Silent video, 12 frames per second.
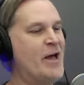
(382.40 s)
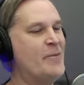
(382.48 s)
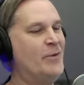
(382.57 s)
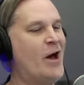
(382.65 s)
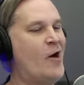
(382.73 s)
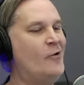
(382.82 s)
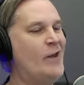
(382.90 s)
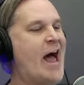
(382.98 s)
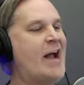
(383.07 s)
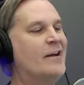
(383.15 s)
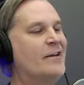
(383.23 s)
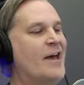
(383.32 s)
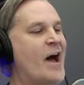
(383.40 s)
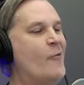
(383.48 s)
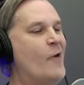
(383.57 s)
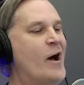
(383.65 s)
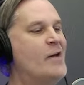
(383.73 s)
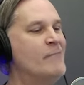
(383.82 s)
Don't like it that
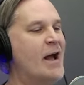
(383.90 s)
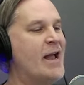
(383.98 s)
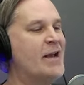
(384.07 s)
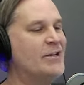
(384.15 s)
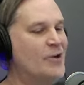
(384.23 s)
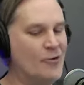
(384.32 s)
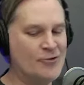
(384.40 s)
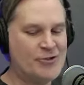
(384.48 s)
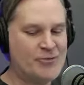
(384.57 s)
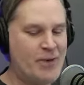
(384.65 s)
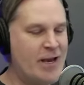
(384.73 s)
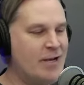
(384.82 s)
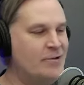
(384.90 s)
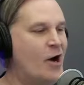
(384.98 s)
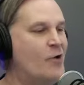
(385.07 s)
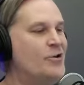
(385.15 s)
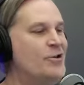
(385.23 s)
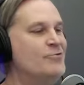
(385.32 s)
way, man. You don't speak no
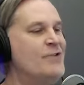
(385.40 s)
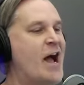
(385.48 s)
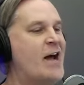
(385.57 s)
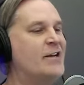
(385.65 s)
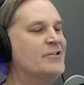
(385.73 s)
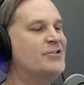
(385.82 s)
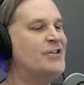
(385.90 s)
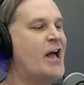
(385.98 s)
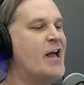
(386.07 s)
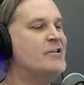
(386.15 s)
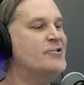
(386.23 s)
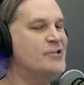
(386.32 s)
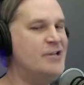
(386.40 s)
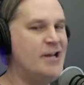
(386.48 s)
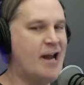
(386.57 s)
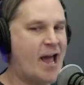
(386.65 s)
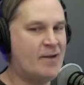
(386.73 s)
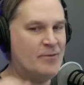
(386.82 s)
United States, you get
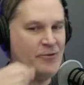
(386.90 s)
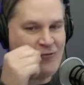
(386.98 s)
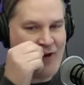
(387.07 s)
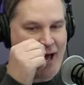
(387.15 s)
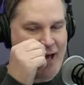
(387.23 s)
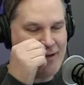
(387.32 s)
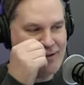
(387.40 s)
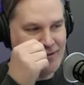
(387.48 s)
out of my face.